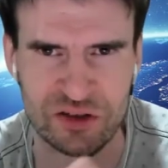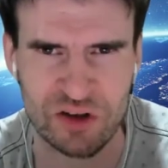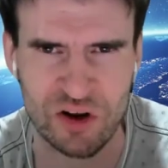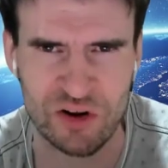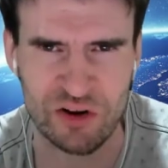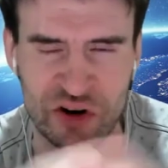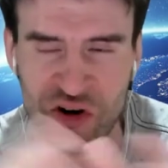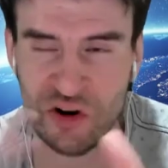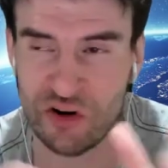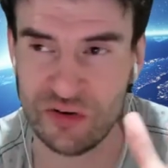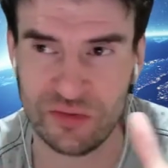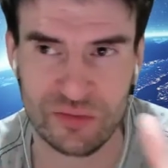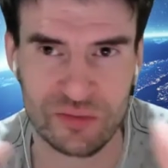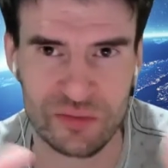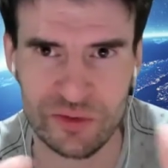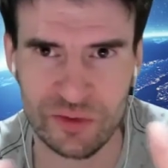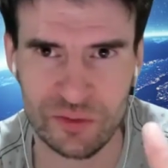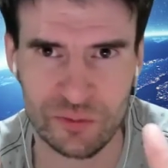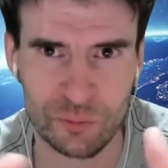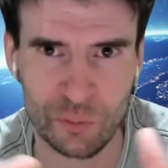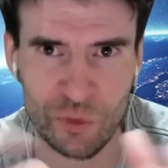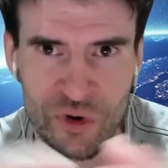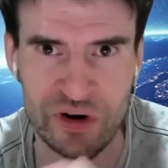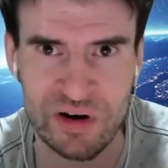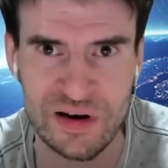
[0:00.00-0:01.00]
So you
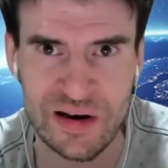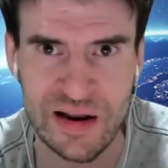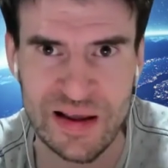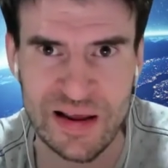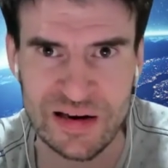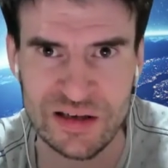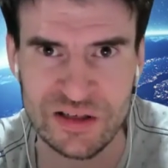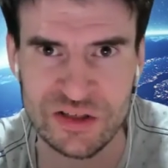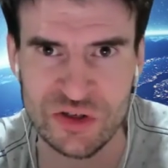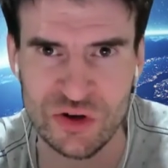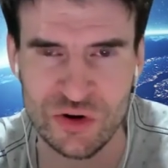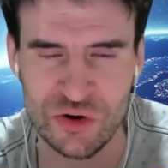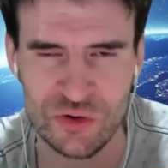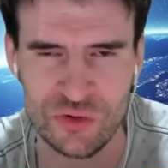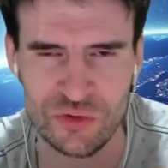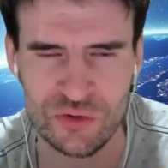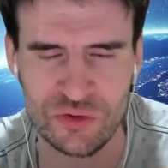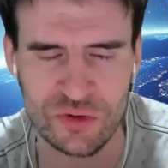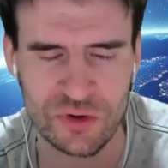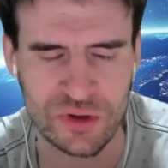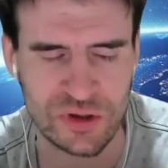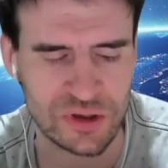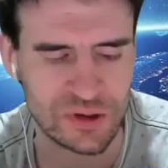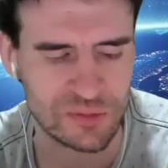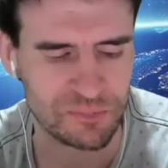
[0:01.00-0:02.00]
wouldn't need
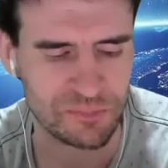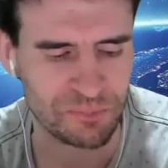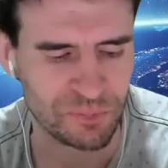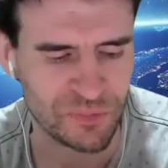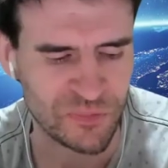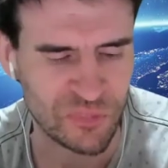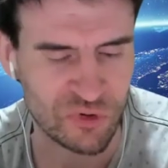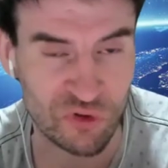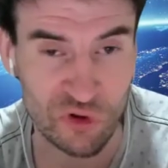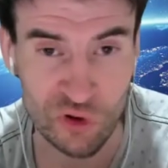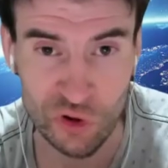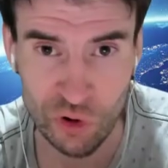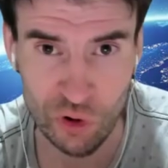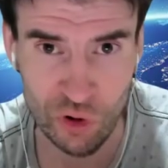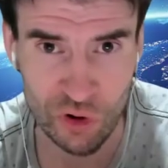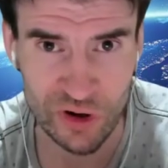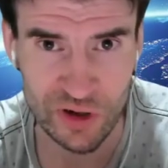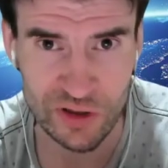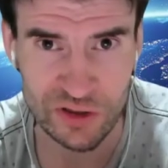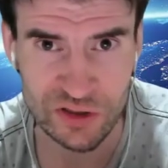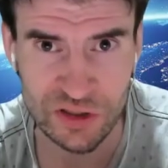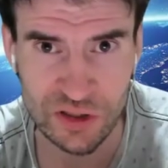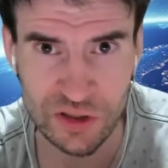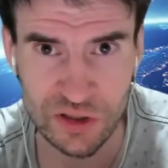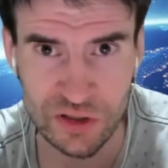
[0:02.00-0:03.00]
to record
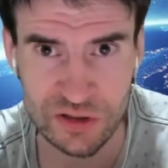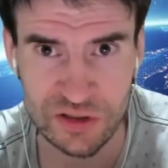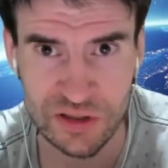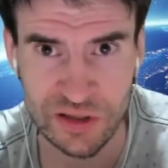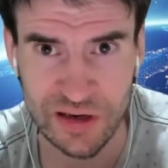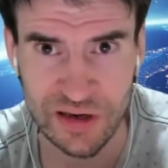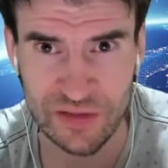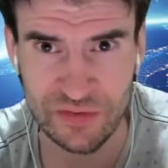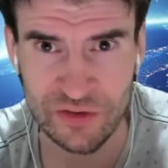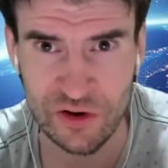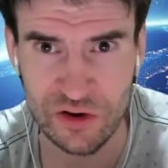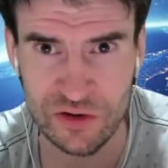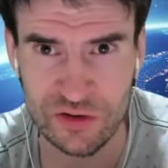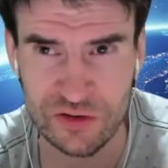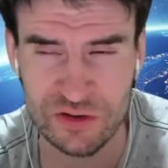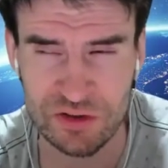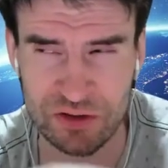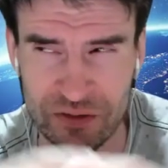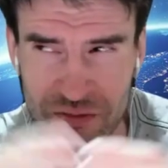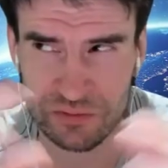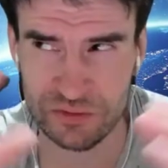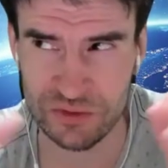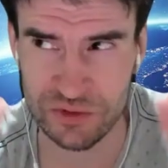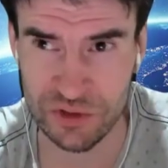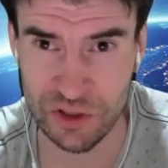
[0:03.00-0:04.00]
it to get
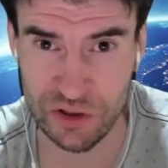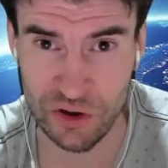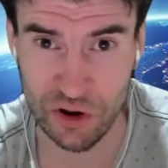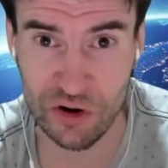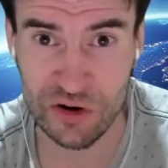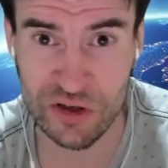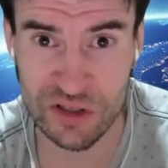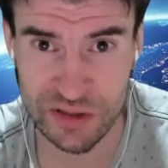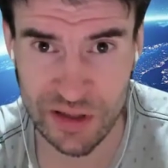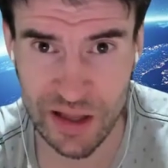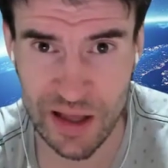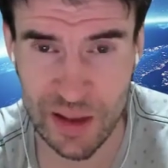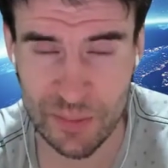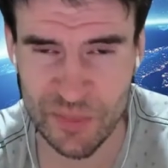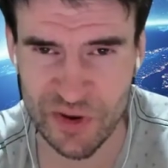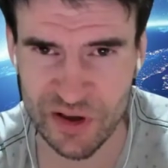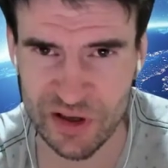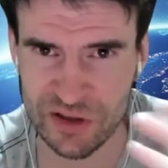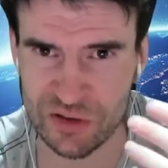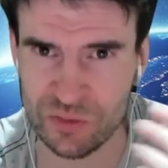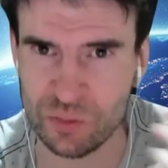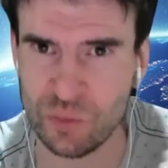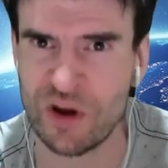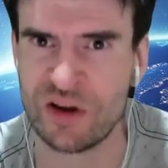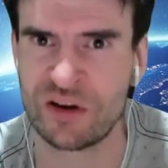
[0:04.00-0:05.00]
those, to notice that,
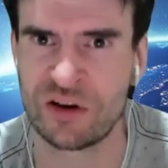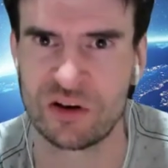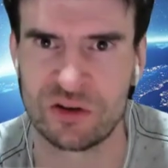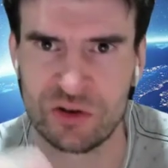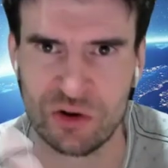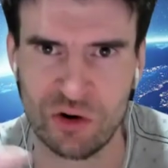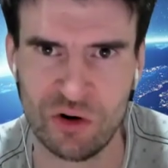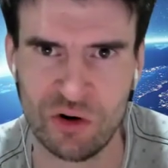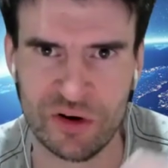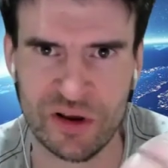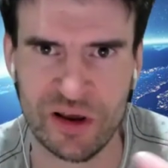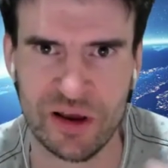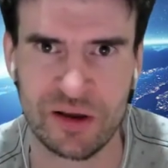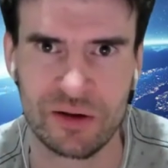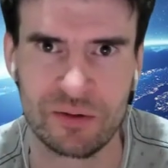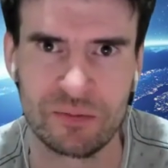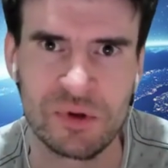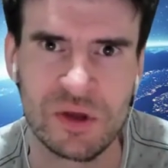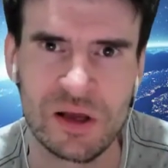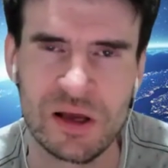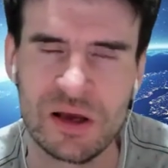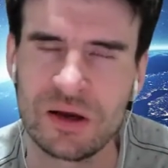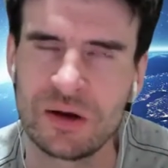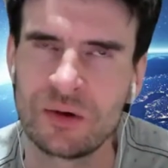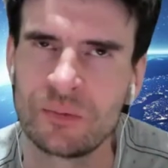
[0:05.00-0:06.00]
because when you're
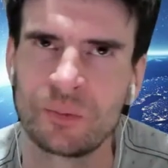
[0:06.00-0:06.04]
talking,